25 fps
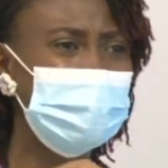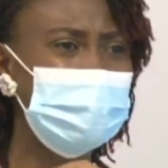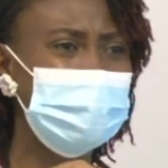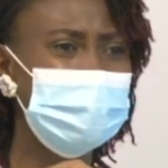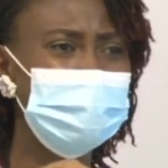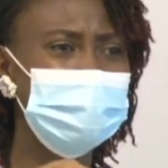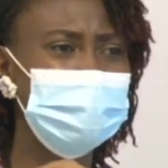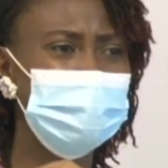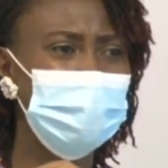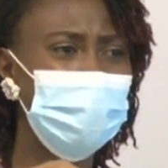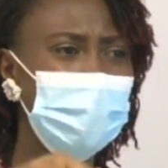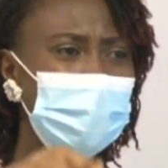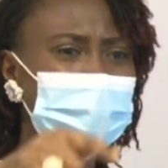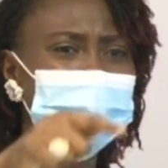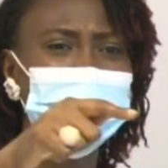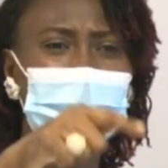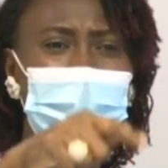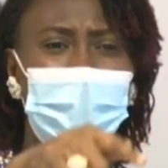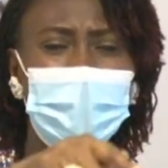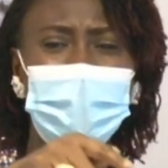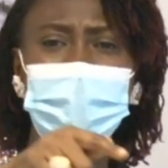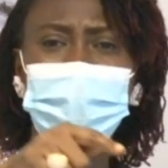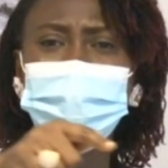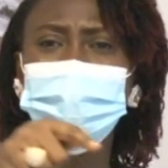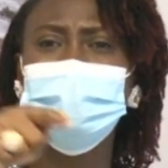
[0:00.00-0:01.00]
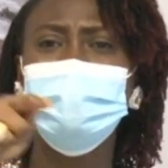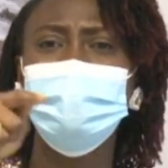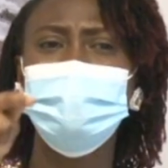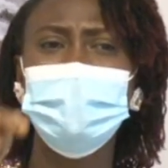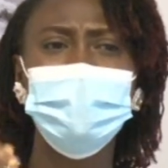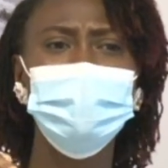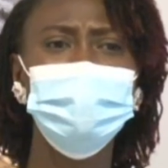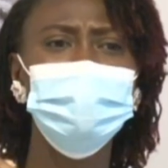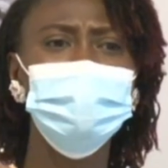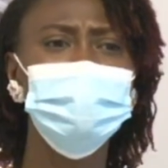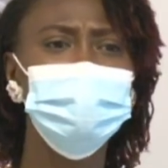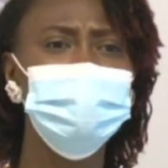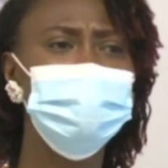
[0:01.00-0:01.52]
what I am saying
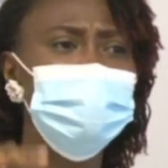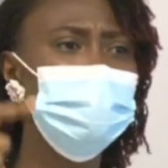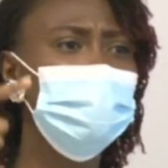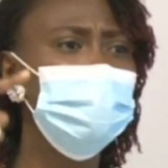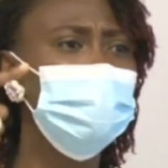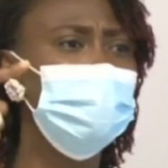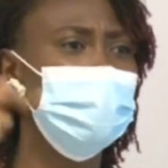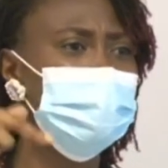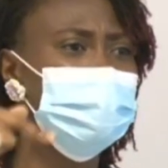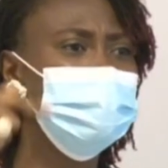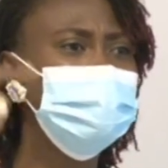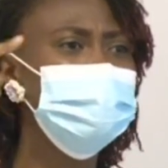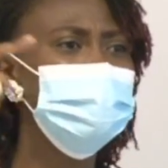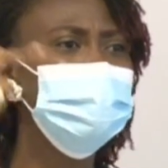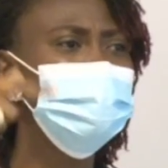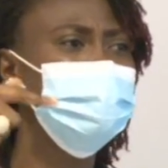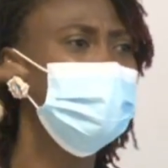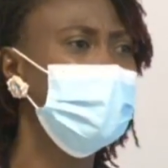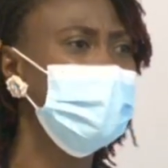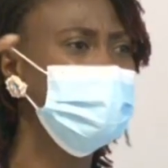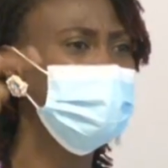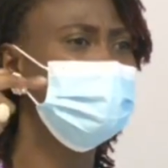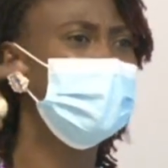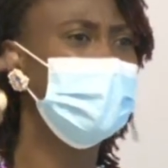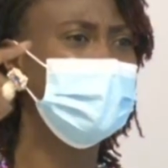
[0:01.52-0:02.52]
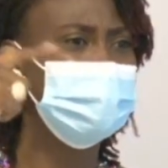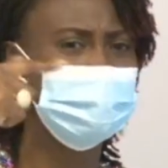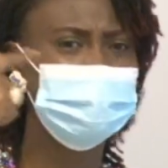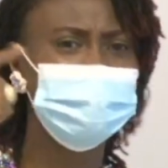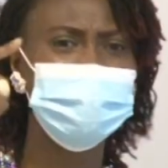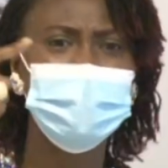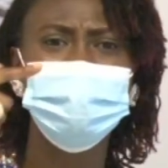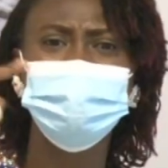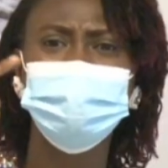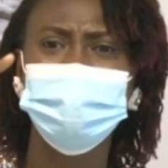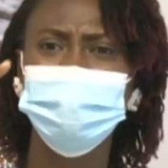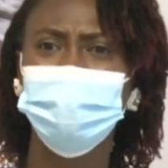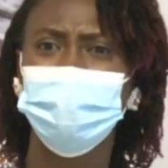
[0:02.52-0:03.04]
through continuous
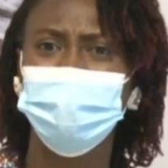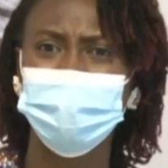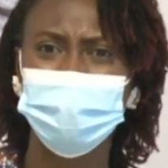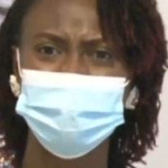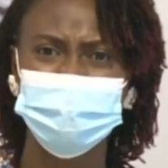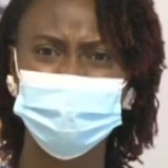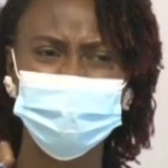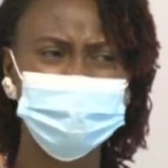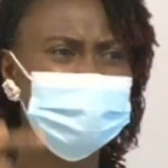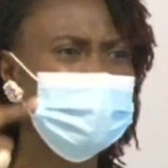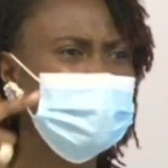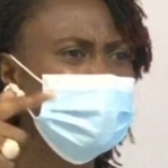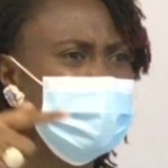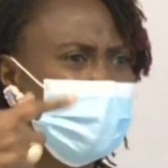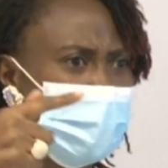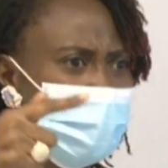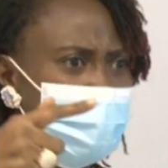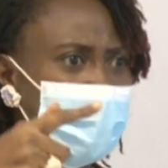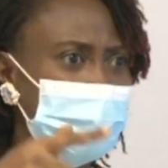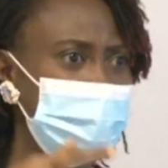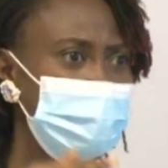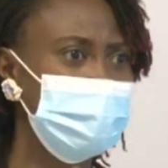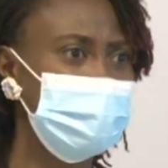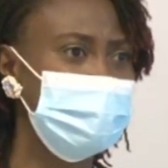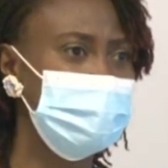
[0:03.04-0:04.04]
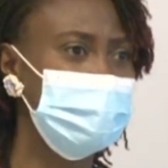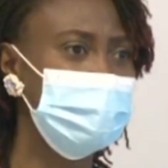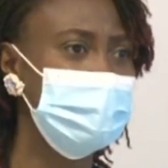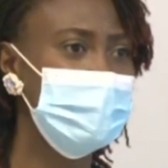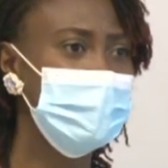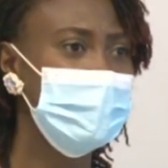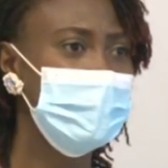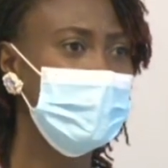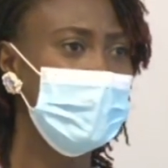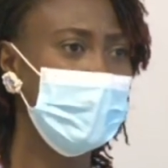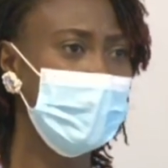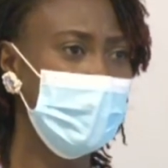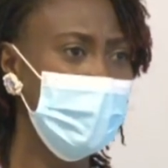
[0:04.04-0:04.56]
meditation on it. Think about it.
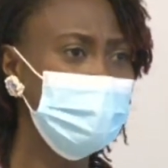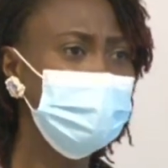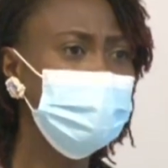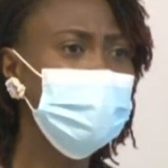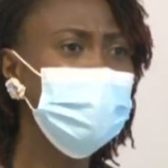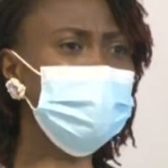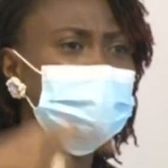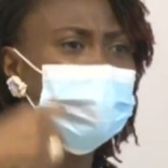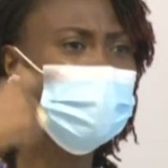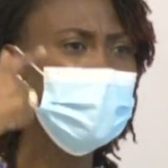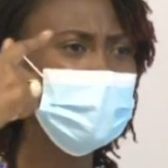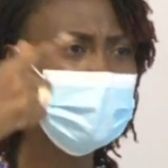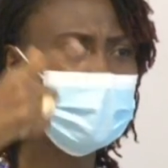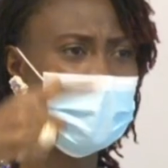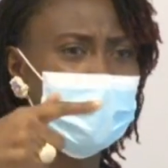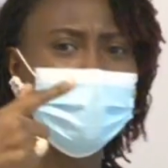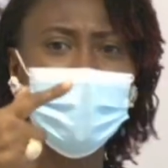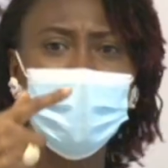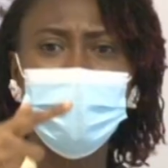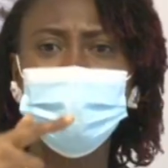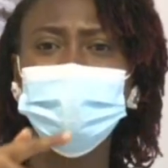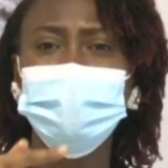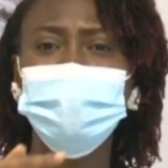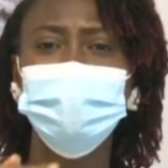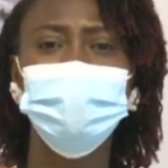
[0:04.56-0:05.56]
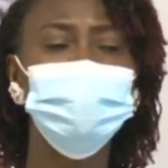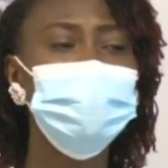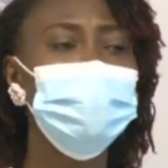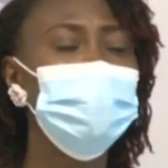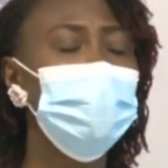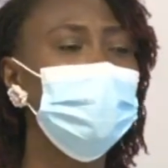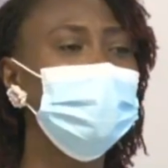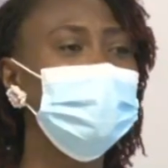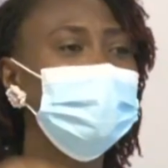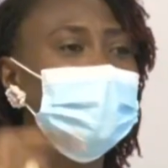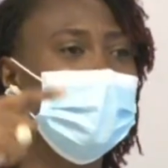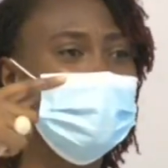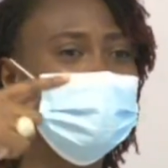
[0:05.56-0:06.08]
If you think about it, you will
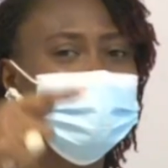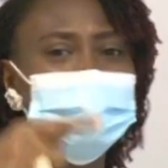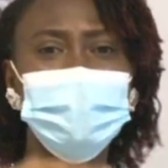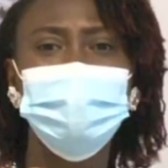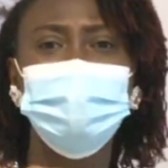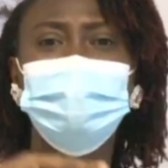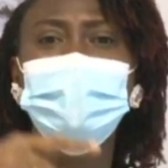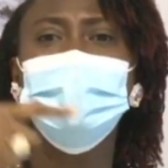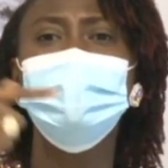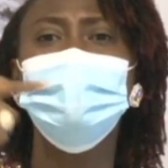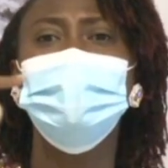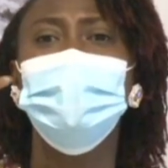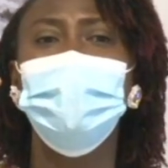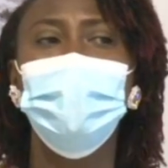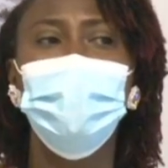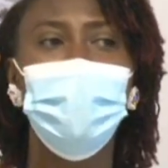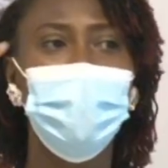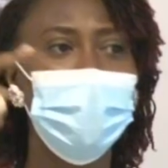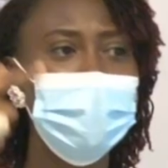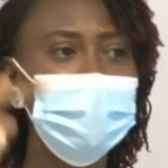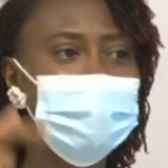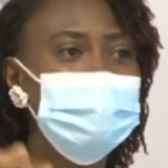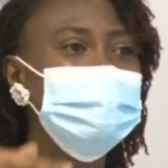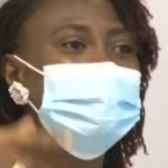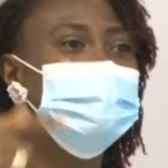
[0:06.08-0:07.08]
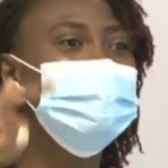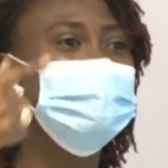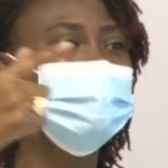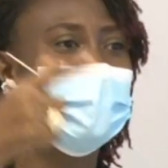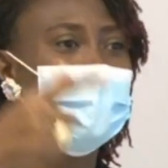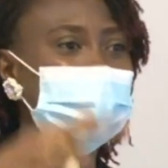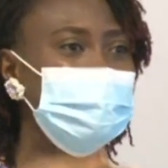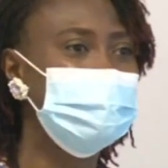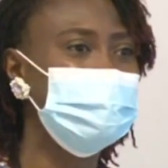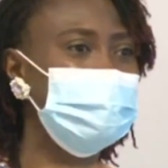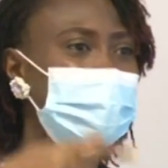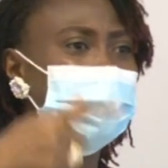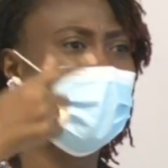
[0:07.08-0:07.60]
get even more insights
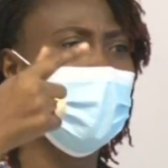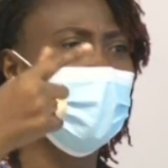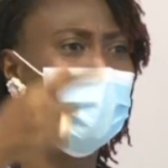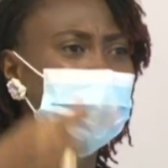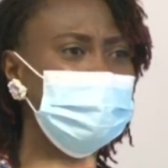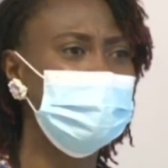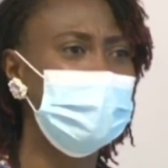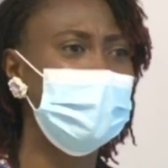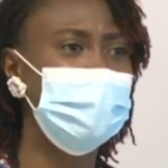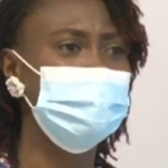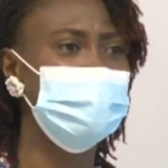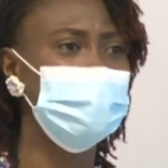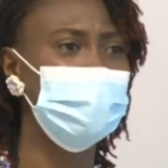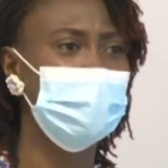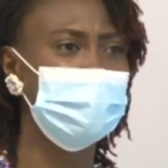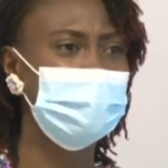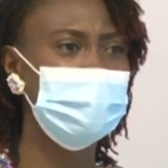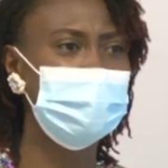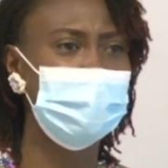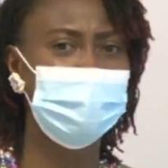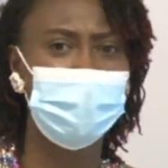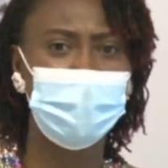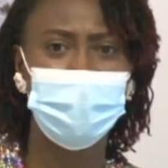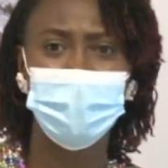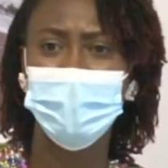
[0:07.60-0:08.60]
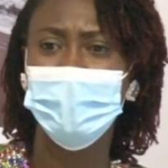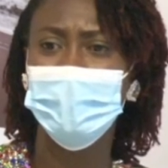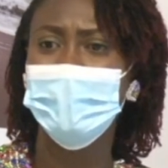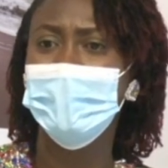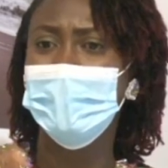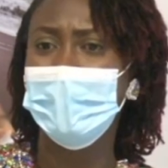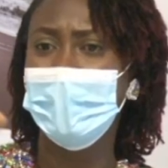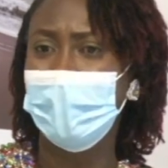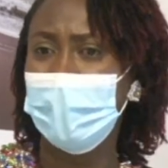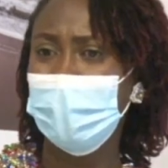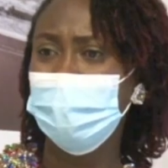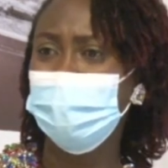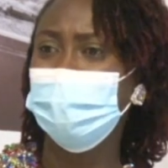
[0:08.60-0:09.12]
about what I am talking about.
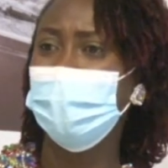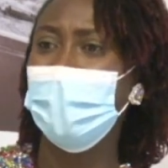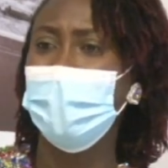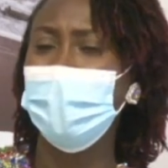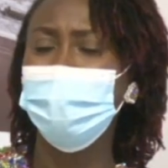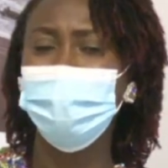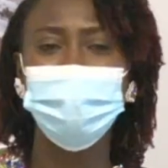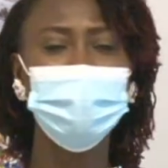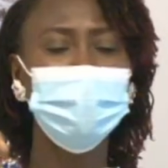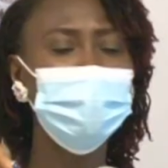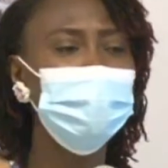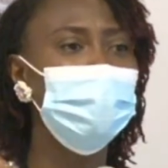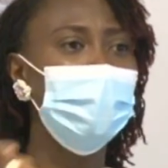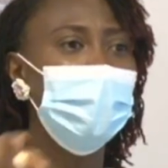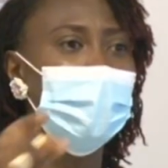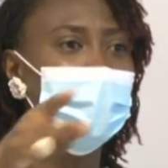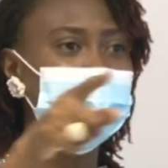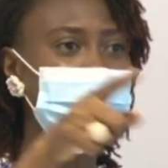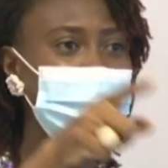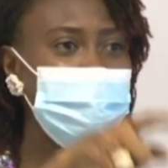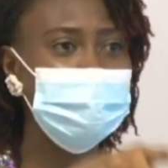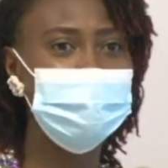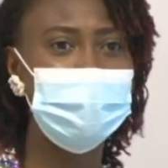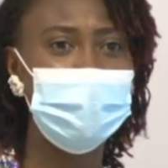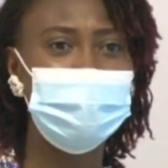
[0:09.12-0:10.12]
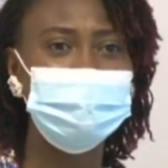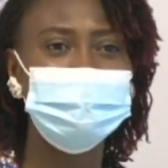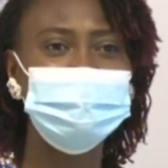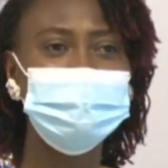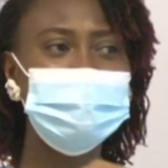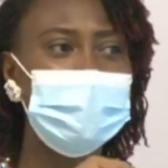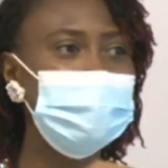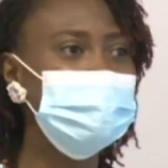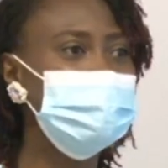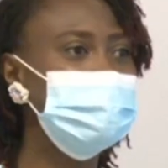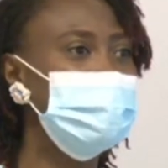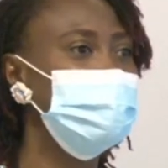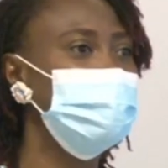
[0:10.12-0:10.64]
If everyone here
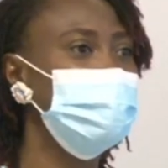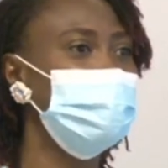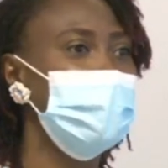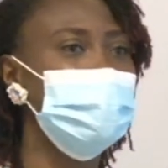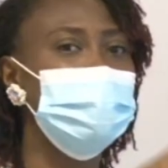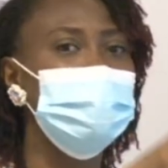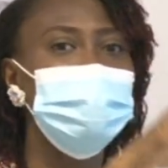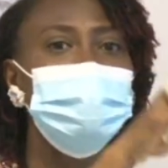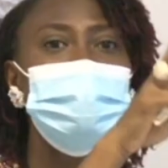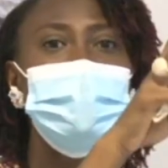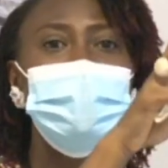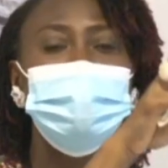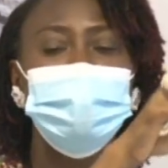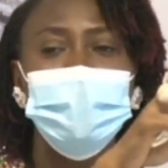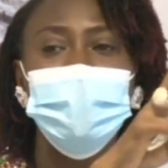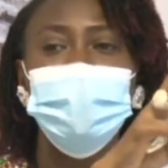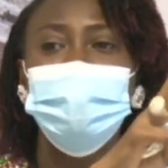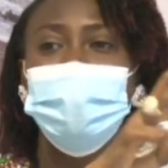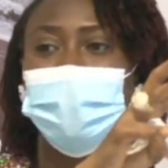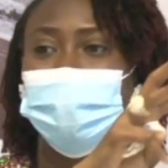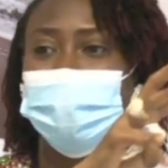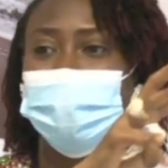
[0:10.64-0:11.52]
shares it with three people,